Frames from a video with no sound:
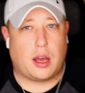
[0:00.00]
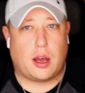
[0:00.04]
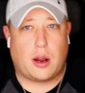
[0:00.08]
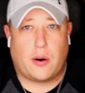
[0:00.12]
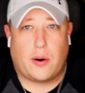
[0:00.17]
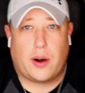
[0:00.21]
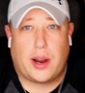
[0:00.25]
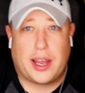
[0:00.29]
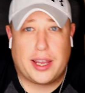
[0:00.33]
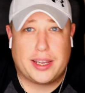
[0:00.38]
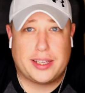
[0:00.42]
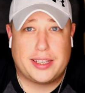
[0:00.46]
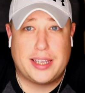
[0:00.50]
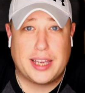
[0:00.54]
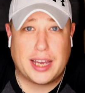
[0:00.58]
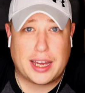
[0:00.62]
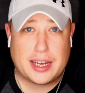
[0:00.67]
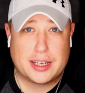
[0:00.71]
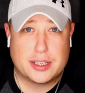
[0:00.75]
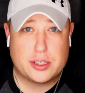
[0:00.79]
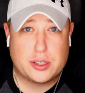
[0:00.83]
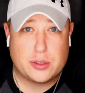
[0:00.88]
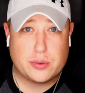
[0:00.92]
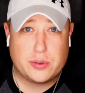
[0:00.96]
All right,
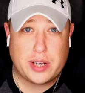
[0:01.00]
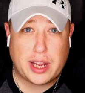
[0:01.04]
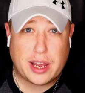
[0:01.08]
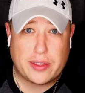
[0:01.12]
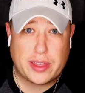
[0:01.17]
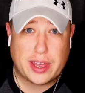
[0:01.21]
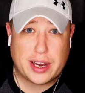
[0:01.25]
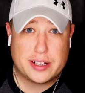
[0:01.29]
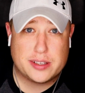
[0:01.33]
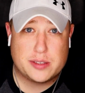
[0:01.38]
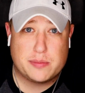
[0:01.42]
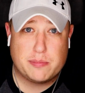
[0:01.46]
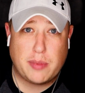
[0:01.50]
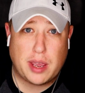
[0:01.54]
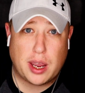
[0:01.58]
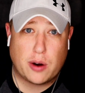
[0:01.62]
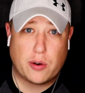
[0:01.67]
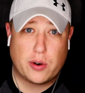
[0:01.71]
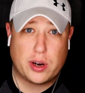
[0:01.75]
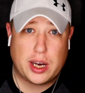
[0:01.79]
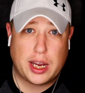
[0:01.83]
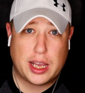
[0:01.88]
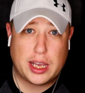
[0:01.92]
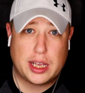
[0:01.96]
guys, so now that it's
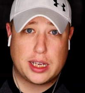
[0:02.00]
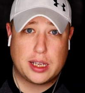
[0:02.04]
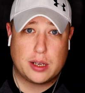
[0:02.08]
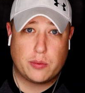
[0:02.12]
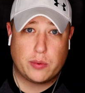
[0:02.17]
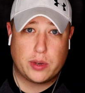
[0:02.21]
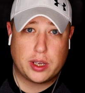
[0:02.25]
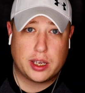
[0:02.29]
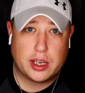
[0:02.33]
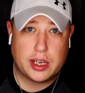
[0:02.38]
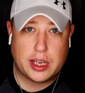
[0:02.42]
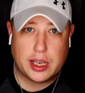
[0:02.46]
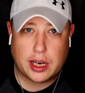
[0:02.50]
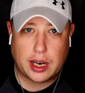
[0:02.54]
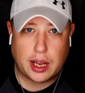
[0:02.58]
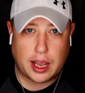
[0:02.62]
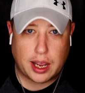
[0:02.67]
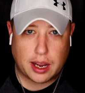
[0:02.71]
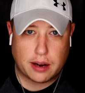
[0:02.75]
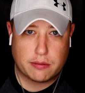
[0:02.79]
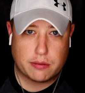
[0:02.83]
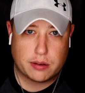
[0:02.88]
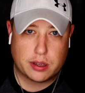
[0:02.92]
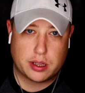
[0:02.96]
marinating, we can get
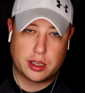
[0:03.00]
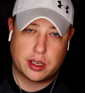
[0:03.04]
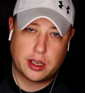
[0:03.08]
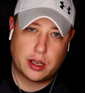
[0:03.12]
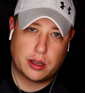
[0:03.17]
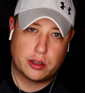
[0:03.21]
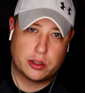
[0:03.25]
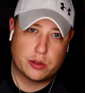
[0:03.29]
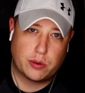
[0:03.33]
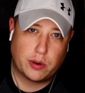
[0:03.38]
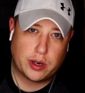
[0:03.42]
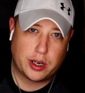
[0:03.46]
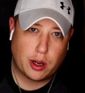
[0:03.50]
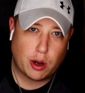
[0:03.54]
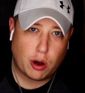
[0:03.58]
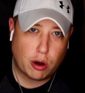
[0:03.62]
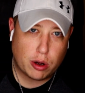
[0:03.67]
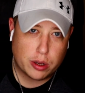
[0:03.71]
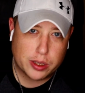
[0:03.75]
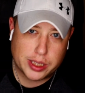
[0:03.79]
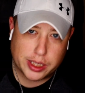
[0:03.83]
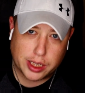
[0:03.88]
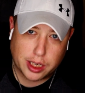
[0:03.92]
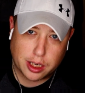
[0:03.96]
everything else ready.
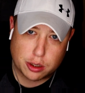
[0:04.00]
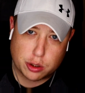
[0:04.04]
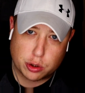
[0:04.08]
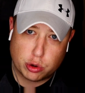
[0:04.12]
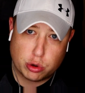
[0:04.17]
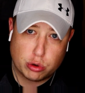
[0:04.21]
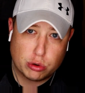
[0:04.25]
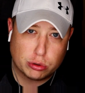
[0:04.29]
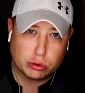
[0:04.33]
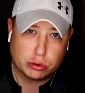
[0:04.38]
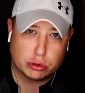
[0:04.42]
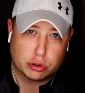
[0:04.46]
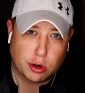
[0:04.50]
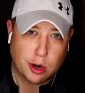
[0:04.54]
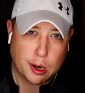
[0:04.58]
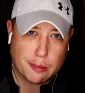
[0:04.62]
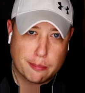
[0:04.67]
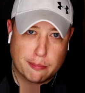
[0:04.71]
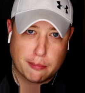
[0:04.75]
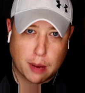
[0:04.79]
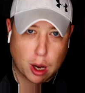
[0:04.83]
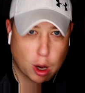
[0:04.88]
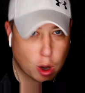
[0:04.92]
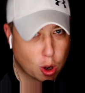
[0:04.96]
All the
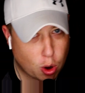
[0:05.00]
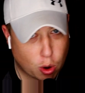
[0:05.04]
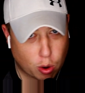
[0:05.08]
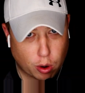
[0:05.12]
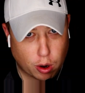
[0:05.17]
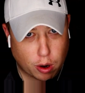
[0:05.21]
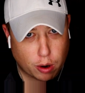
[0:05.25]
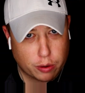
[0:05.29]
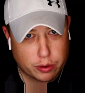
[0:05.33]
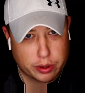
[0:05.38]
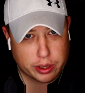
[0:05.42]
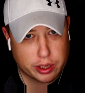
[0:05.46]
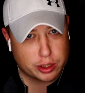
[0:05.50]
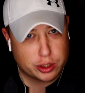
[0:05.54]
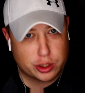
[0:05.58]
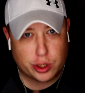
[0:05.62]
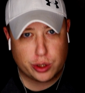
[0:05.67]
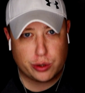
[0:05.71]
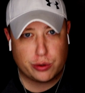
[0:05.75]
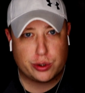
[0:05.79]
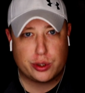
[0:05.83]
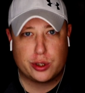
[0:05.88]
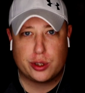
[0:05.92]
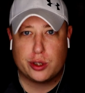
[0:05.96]
accoutrement, all the
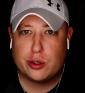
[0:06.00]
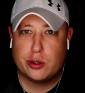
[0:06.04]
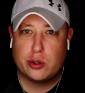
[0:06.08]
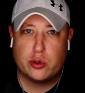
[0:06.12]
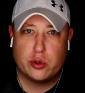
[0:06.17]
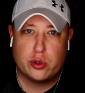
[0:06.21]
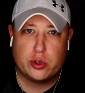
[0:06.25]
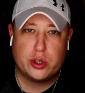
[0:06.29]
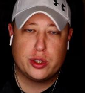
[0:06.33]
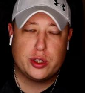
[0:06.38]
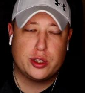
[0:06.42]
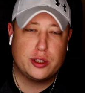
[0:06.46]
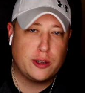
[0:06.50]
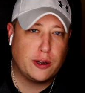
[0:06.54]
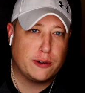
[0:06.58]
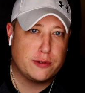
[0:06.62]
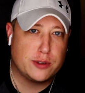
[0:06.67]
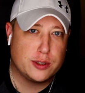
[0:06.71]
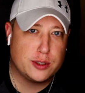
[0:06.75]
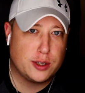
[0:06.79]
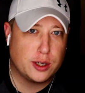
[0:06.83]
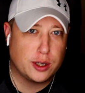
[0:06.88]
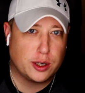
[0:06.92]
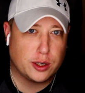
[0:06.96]
juicy
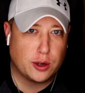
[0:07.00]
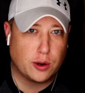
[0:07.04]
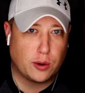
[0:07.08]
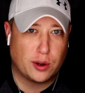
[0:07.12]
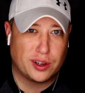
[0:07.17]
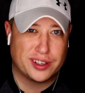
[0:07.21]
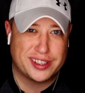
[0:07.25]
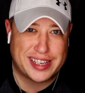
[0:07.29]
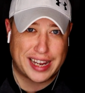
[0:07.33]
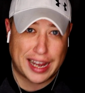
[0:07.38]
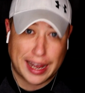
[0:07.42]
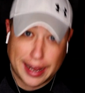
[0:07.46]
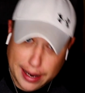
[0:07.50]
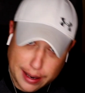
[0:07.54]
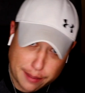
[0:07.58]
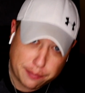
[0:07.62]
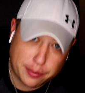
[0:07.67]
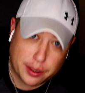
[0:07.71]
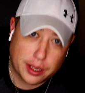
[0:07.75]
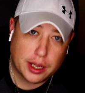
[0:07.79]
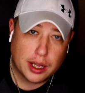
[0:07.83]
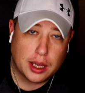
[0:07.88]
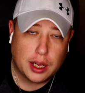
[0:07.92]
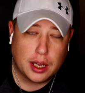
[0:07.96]
stuff is going to go on
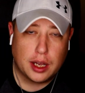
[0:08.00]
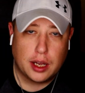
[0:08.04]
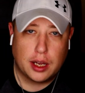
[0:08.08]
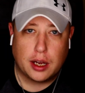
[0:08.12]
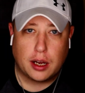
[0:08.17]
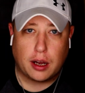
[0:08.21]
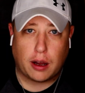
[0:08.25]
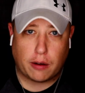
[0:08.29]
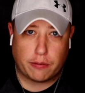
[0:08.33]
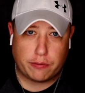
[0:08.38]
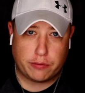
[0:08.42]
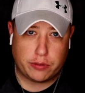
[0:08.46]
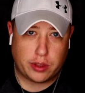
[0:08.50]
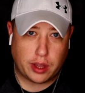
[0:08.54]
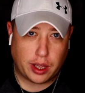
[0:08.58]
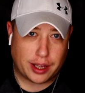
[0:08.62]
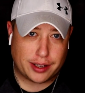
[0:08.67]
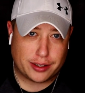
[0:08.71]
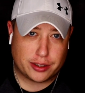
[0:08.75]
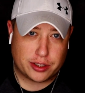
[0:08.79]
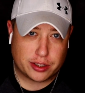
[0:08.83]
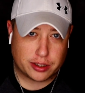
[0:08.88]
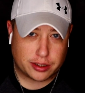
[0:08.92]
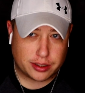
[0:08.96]
top of
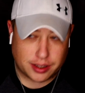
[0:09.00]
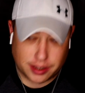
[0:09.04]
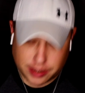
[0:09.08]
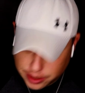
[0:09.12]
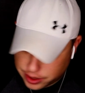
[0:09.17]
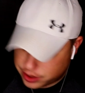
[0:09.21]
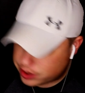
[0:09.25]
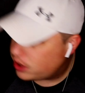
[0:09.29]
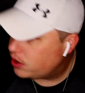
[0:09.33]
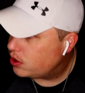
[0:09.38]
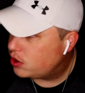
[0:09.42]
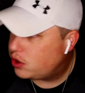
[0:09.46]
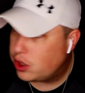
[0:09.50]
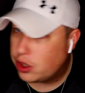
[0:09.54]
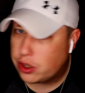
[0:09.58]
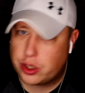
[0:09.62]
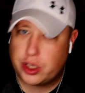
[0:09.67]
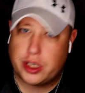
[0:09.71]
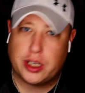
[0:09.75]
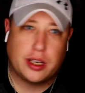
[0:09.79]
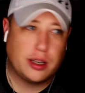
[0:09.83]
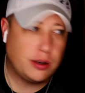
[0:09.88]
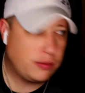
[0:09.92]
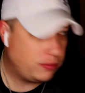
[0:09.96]
that delicious jerk
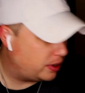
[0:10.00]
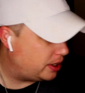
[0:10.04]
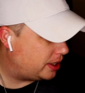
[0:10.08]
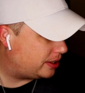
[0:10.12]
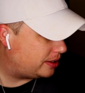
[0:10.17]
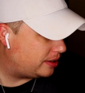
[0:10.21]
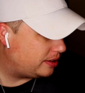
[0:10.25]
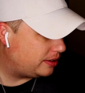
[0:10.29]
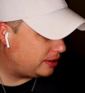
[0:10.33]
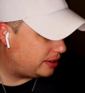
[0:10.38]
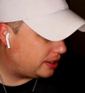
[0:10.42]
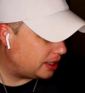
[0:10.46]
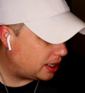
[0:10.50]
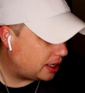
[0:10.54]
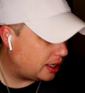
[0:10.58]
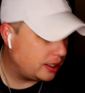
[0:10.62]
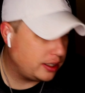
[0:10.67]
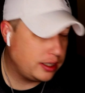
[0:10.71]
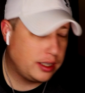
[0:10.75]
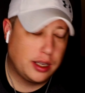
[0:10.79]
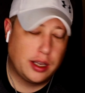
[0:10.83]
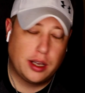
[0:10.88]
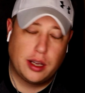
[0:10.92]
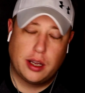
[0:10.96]
chicken when it's
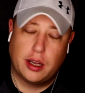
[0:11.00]
done.